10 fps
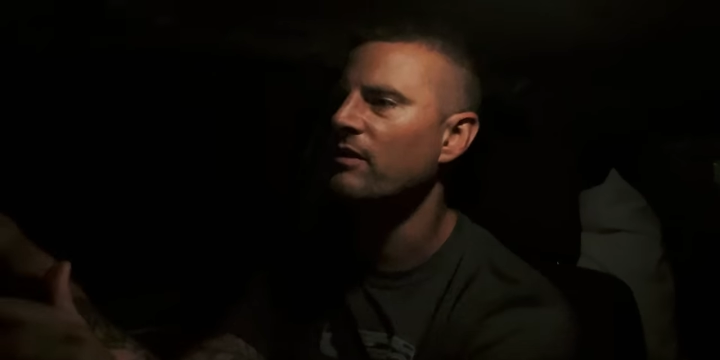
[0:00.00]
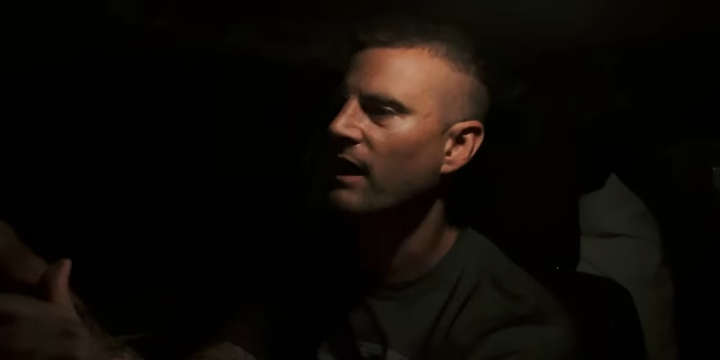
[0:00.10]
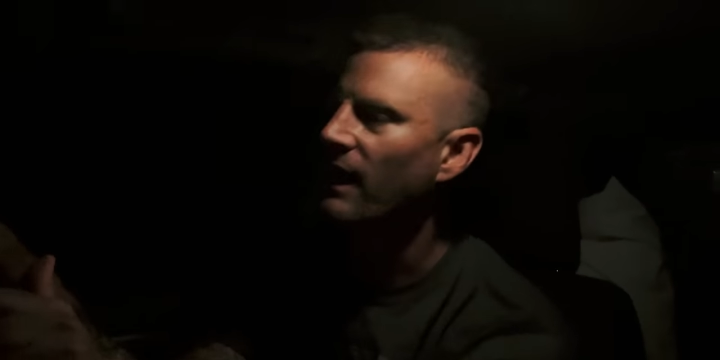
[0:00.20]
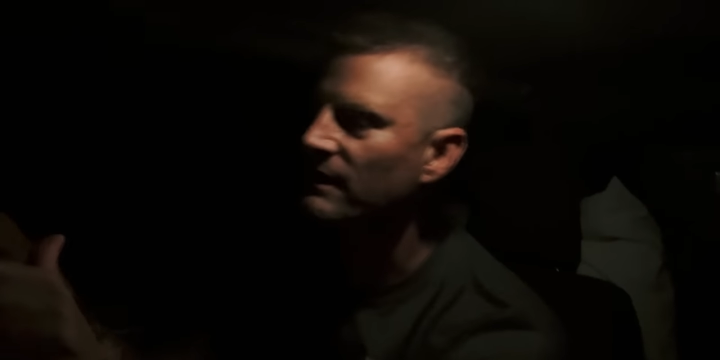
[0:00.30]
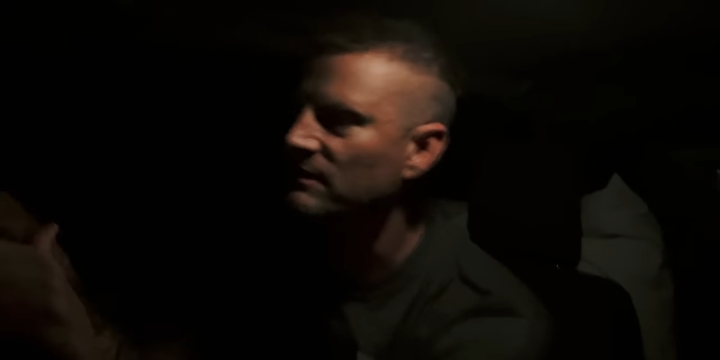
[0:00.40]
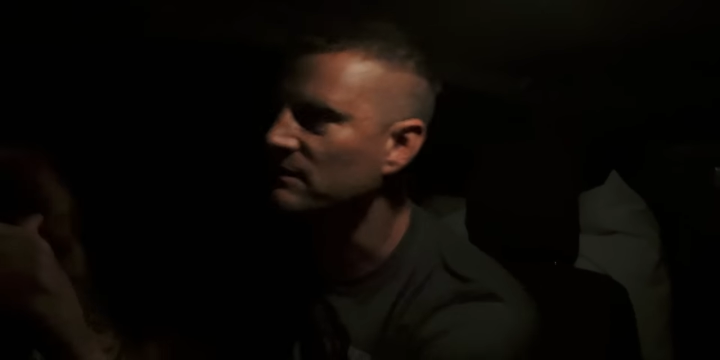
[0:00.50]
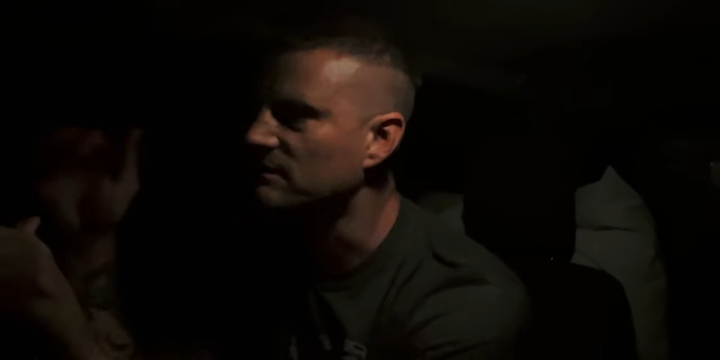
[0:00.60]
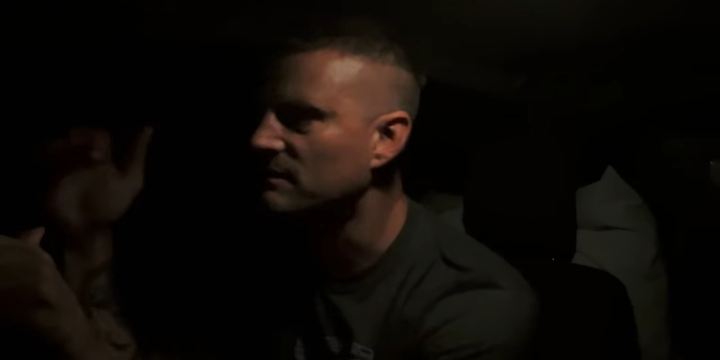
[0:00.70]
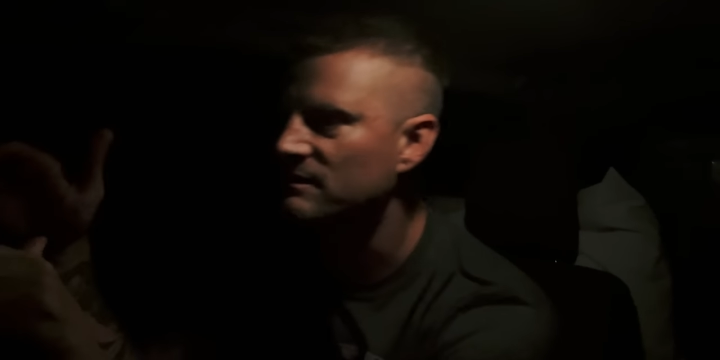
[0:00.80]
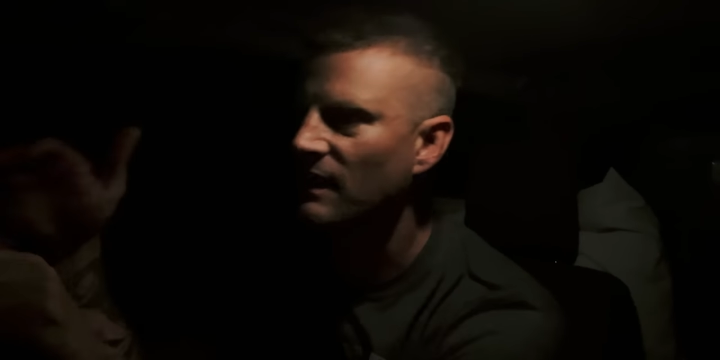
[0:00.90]
that I just
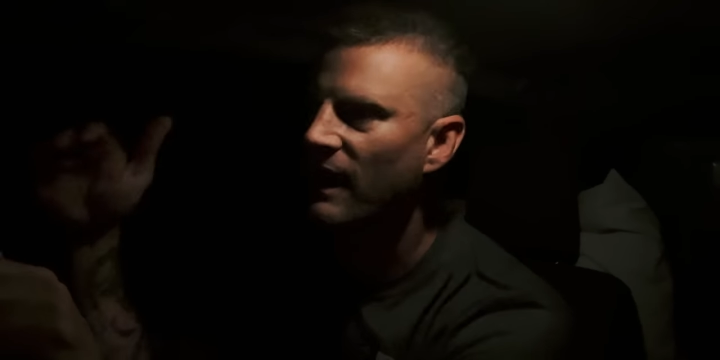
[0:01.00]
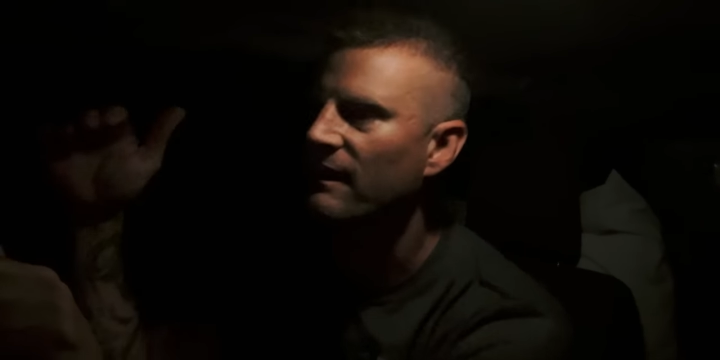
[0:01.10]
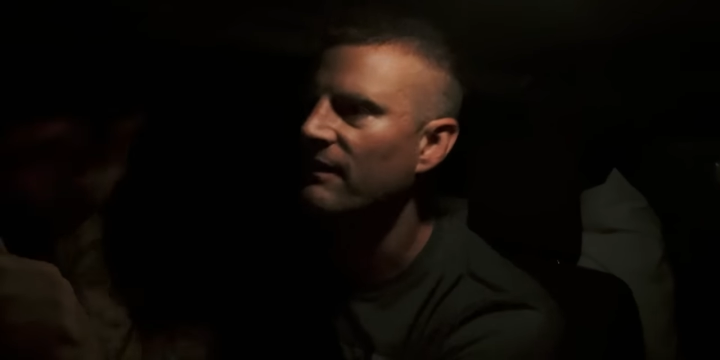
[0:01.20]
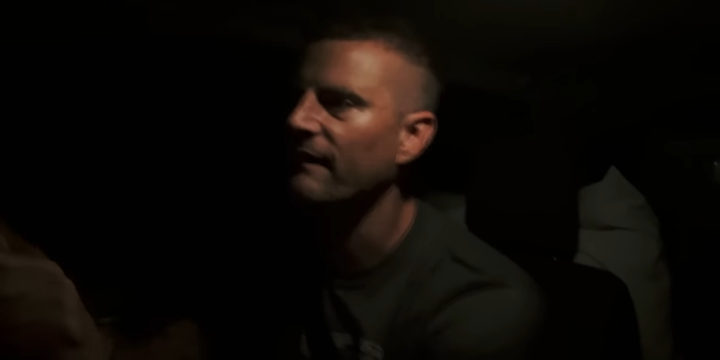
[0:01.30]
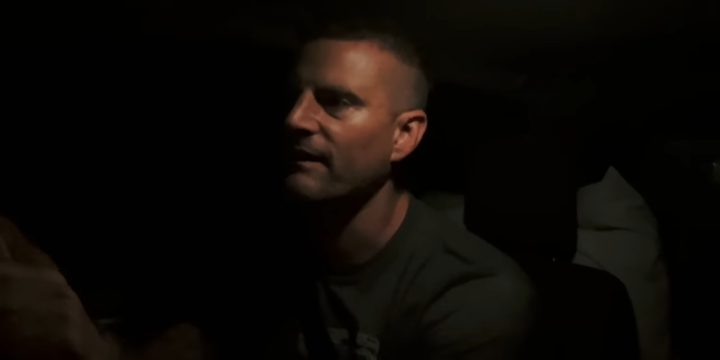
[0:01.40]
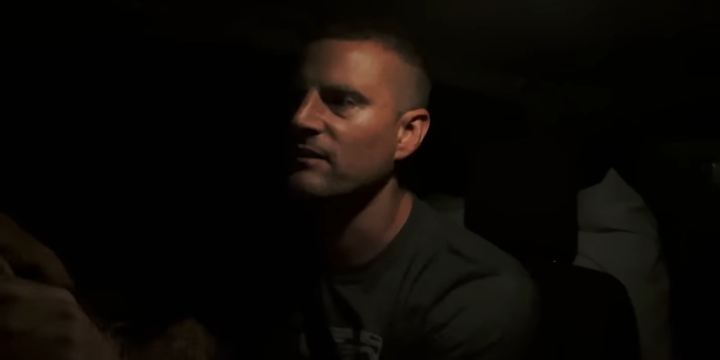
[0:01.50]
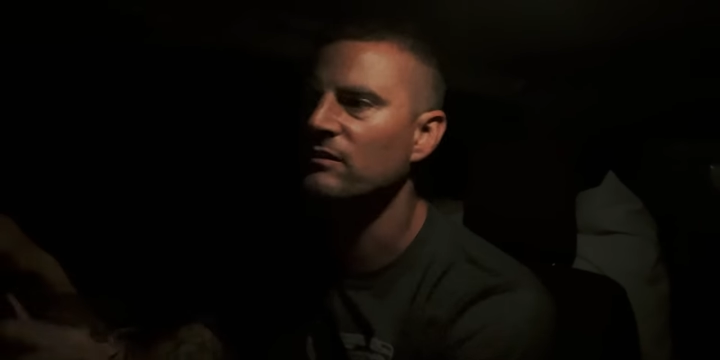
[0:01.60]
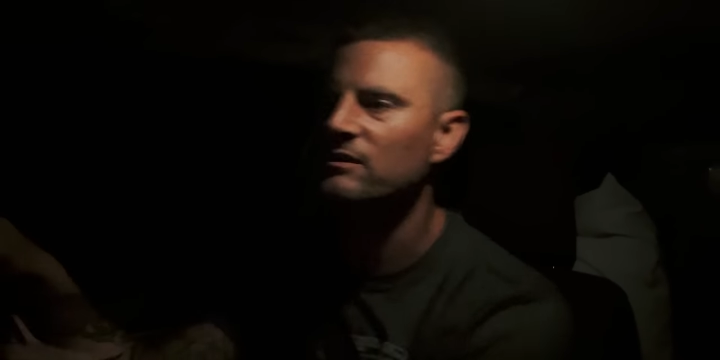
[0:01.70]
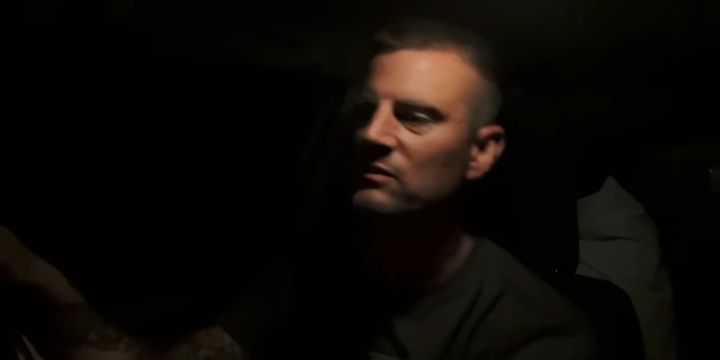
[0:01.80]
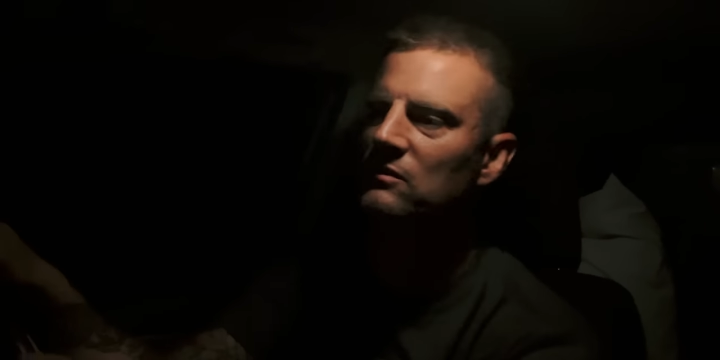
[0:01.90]
decided that this,
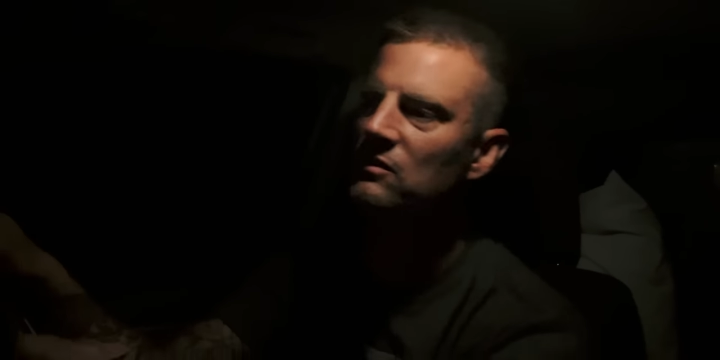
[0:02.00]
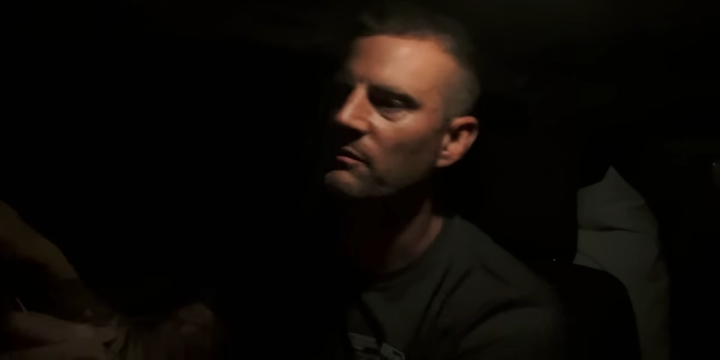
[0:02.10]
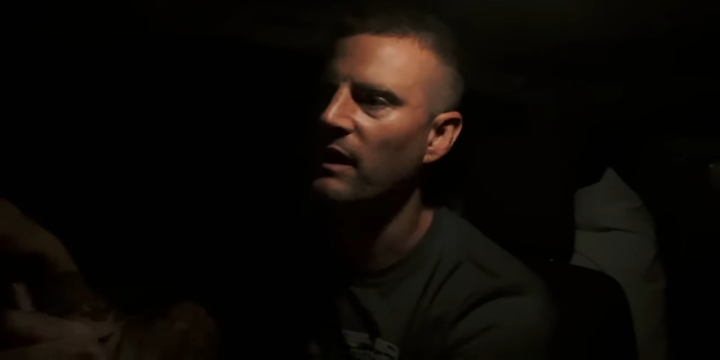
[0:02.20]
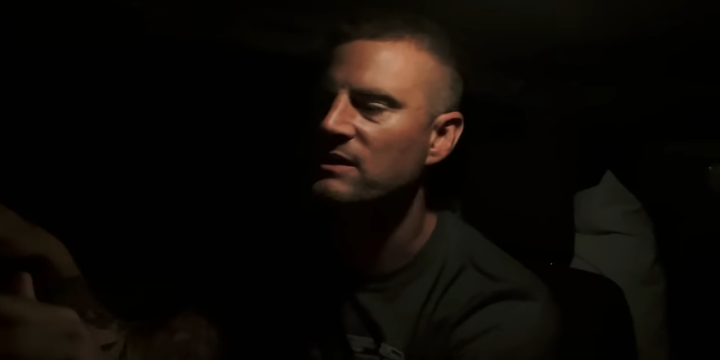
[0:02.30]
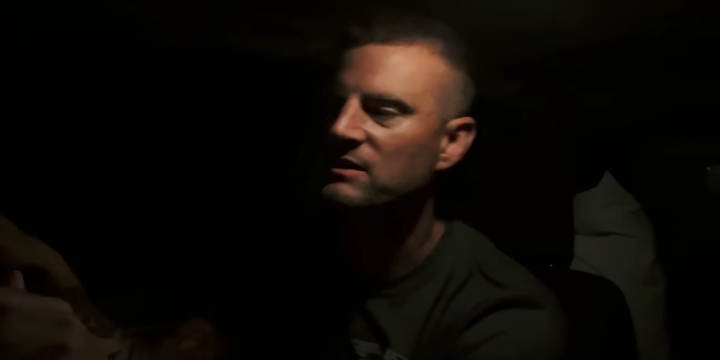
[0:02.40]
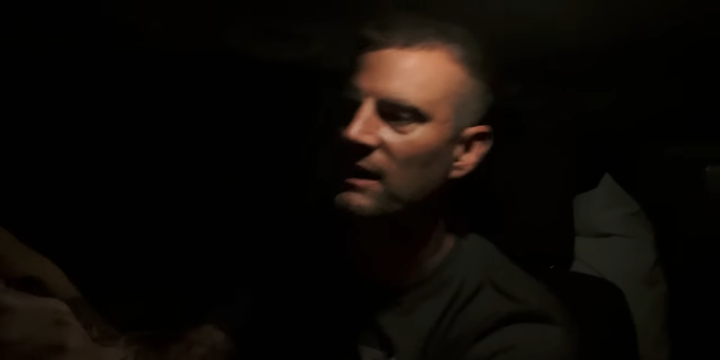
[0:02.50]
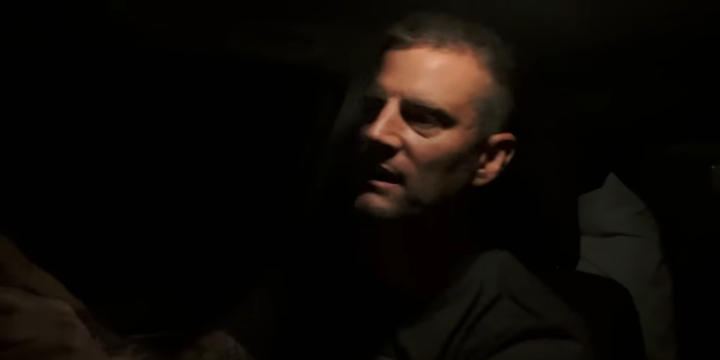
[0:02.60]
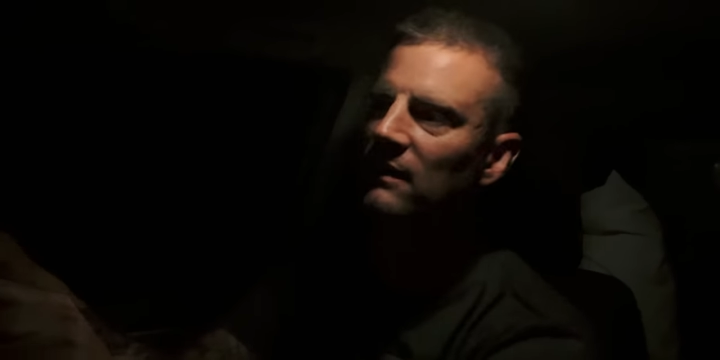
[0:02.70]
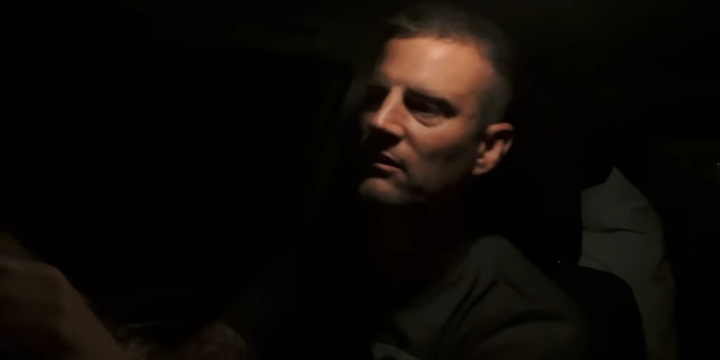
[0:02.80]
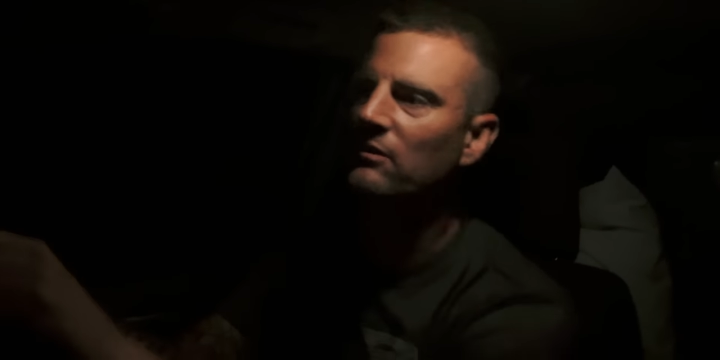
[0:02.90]
this was too much, I
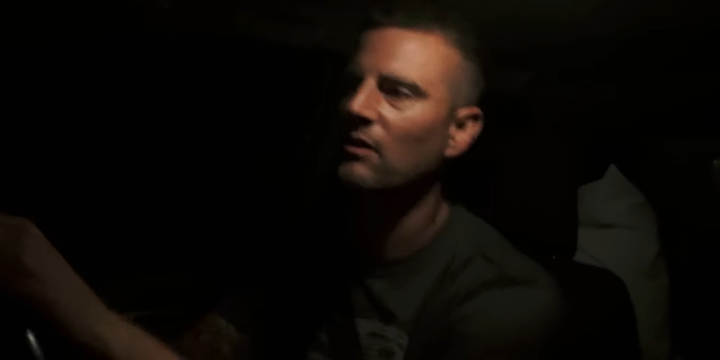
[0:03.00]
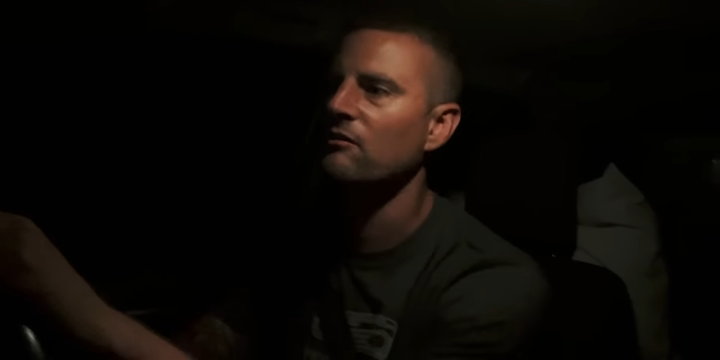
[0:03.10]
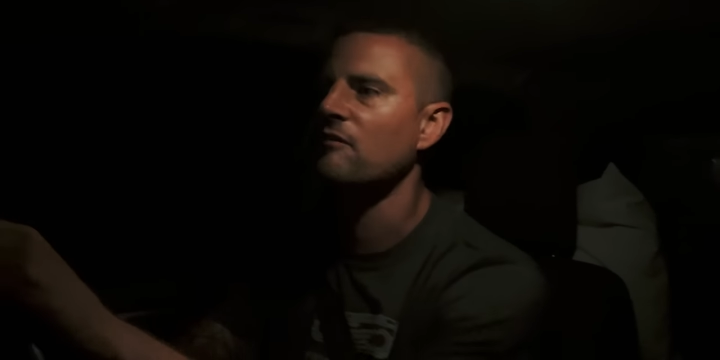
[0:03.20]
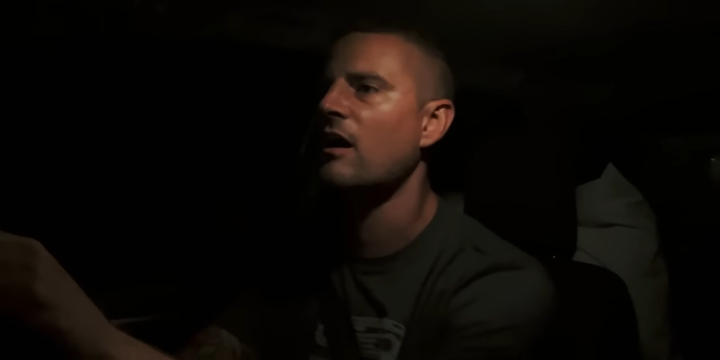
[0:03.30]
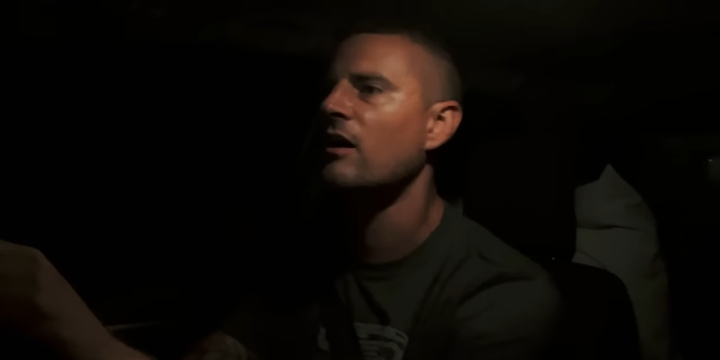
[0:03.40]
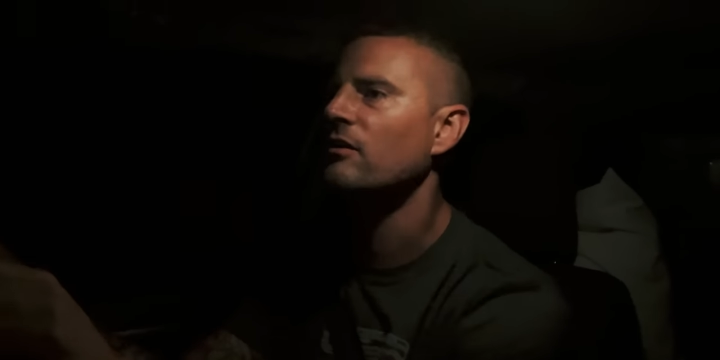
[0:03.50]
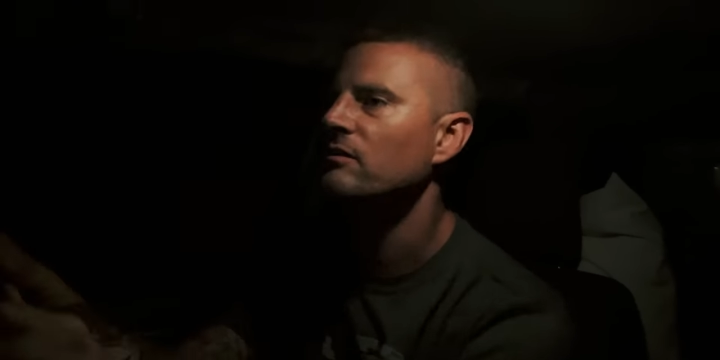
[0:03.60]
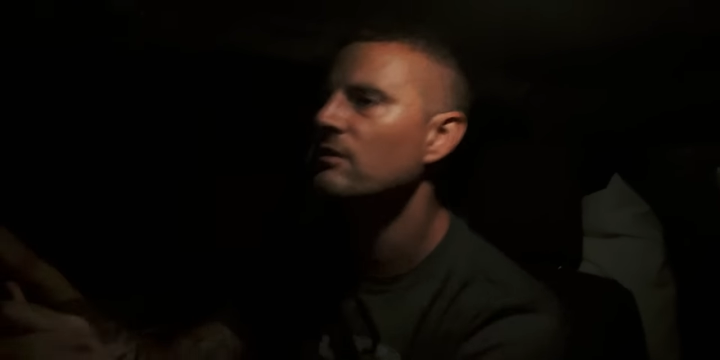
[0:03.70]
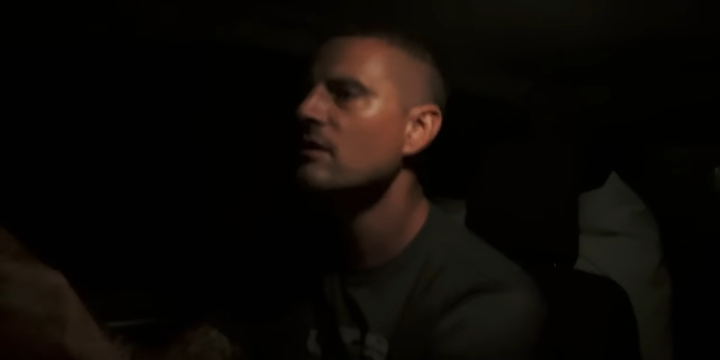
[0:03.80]
needed to turn around.